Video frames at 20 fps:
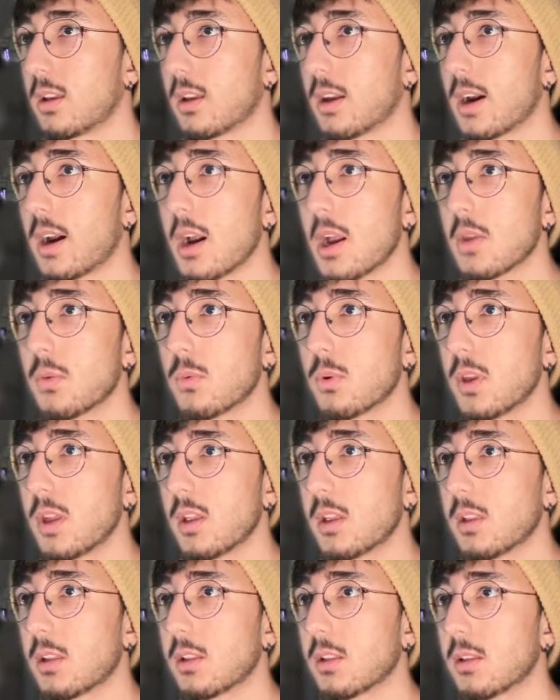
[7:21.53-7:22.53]
I
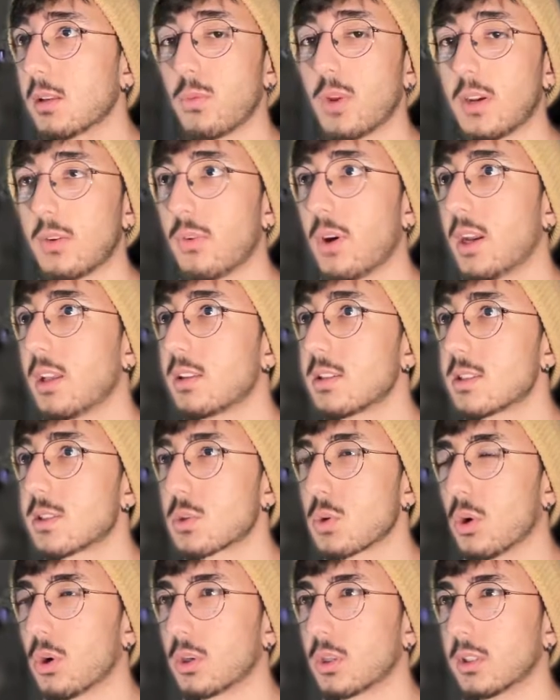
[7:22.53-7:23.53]
will verify this
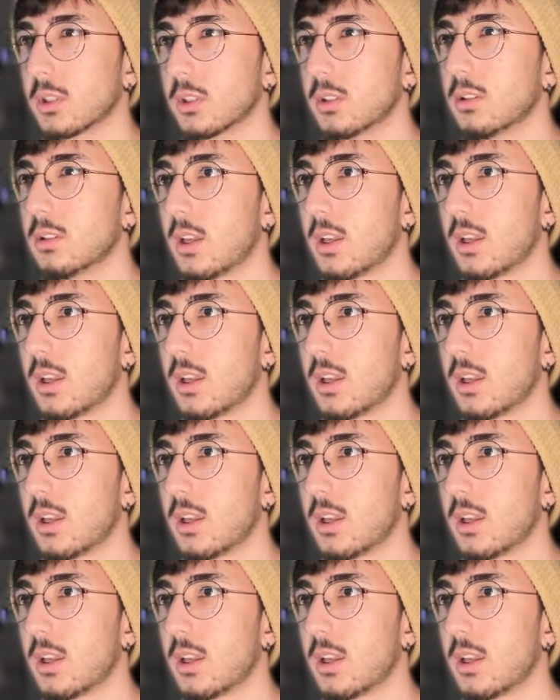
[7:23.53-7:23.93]
token